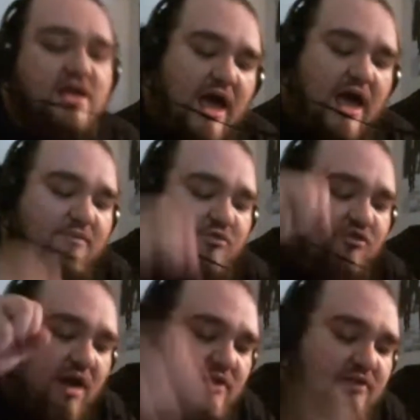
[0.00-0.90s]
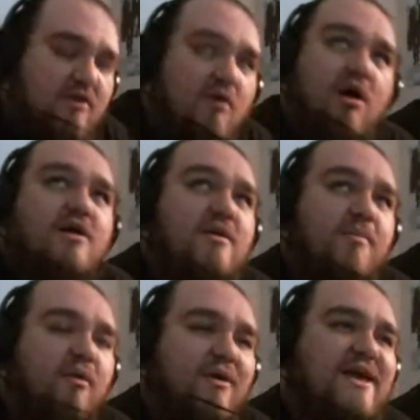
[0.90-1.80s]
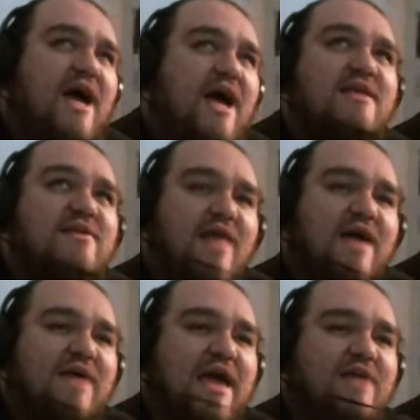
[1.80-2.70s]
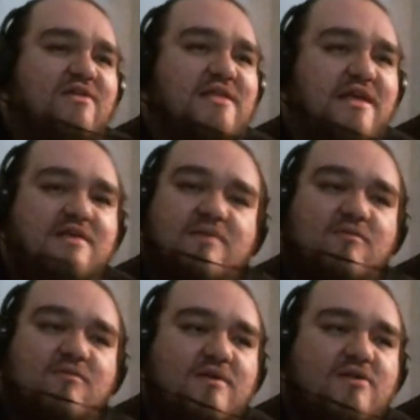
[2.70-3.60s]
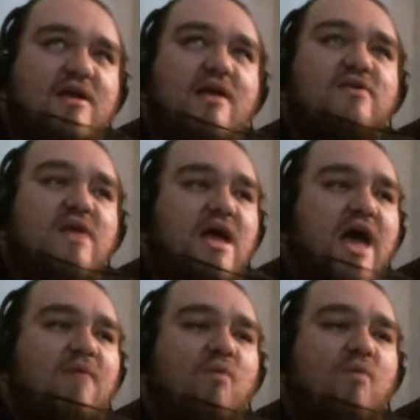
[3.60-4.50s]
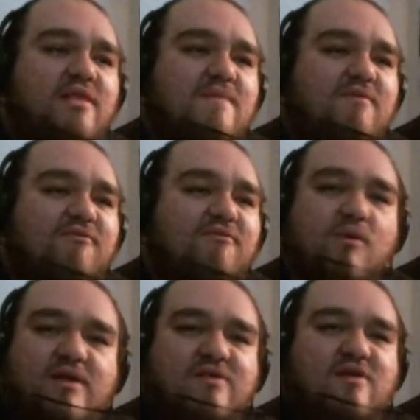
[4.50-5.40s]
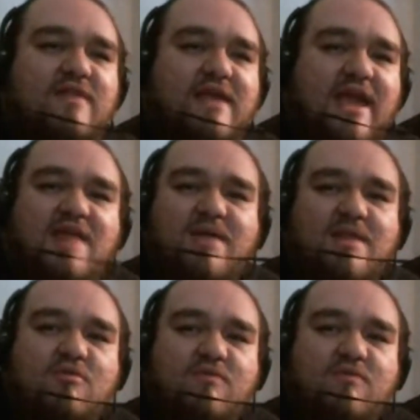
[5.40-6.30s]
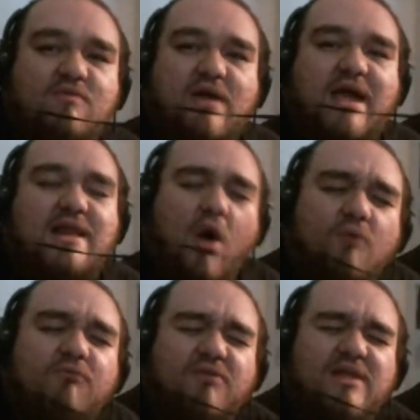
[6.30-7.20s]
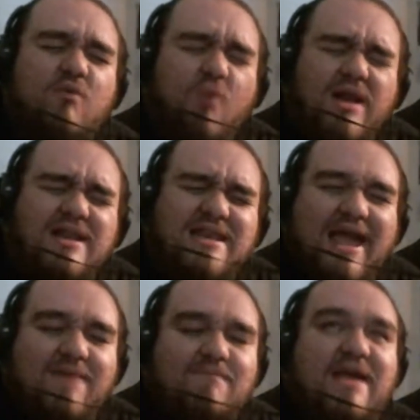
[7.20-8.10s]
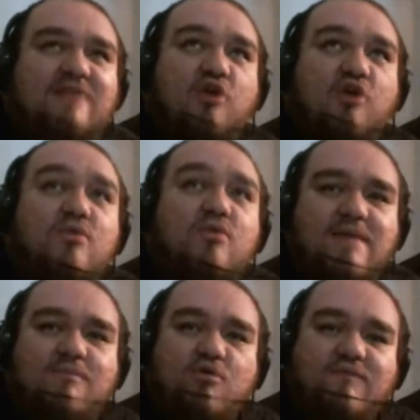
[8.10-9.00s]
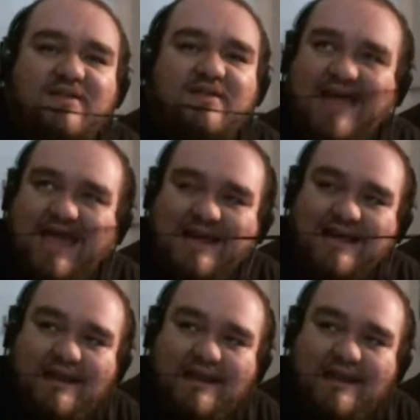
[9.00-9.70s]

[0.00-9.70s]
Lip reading: I'm trying so hard to boycott these live action Disney movies because I want them to focus on the animated movies and hopefully one day make 2D movies again.